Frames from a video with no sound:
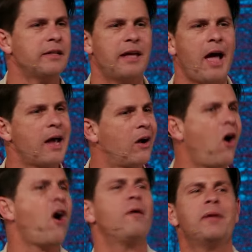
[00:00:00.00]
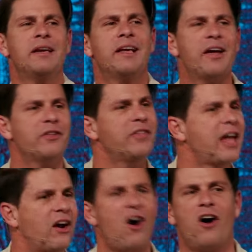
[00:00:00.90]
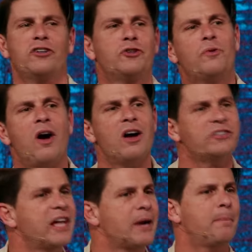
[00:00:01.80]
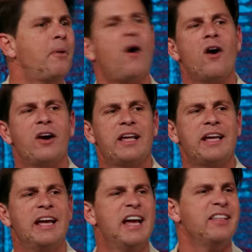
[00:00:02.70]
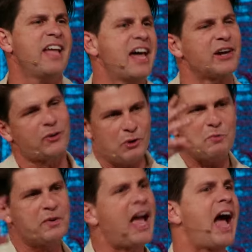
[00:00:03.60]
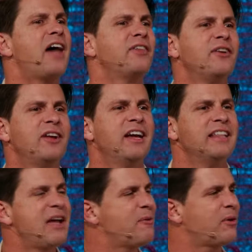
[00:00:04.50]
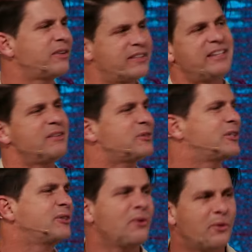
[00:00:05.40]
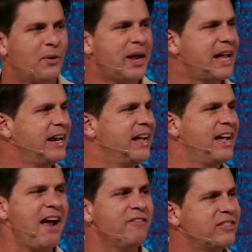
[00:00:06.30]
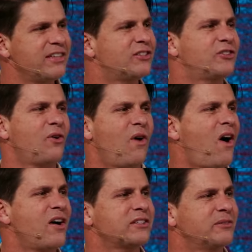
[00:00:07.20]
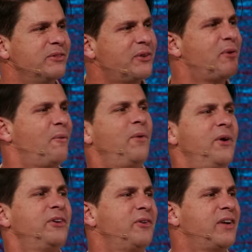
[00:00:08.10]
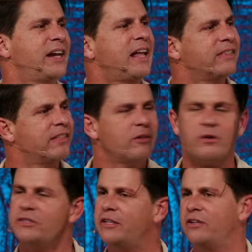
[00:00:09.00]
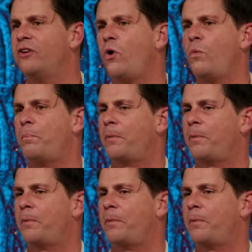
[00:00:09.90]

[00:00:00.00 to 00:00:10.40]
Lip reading: They had an army together. They had an entourage. They had a party. They had a group gathered. It was so great. Everything's so awesome. Look what we're doing. And the Lord said, nope.